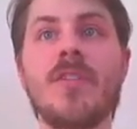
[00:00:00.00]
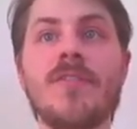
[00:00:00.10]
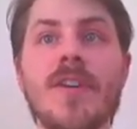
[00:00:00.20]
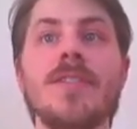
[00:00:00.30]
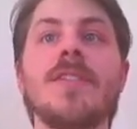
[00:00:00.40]
we
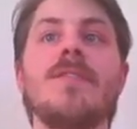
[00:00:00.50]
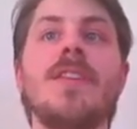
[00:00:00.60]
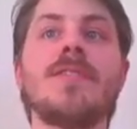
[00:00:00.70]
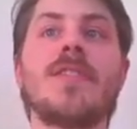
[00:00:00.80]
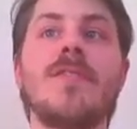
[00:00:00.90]
found
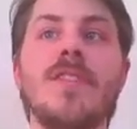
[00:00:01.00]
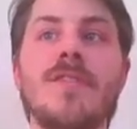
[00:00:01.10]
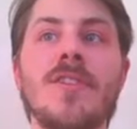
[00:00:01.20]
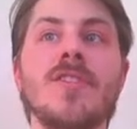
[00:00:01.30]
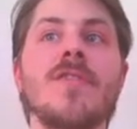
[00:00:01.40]
evidence of a
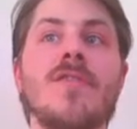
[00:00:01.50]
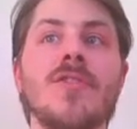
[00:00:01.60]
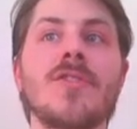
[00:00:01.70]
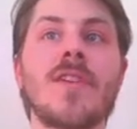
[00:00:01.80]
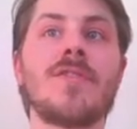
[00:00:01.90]
difference for
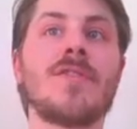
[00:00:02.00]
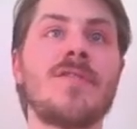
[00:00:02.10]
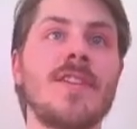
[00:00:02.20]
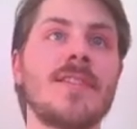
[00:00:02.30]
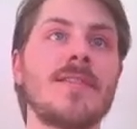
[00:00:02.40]
the soft
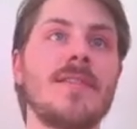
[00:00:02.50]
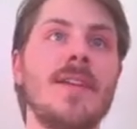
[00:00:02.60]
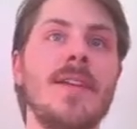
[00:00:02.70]
surface.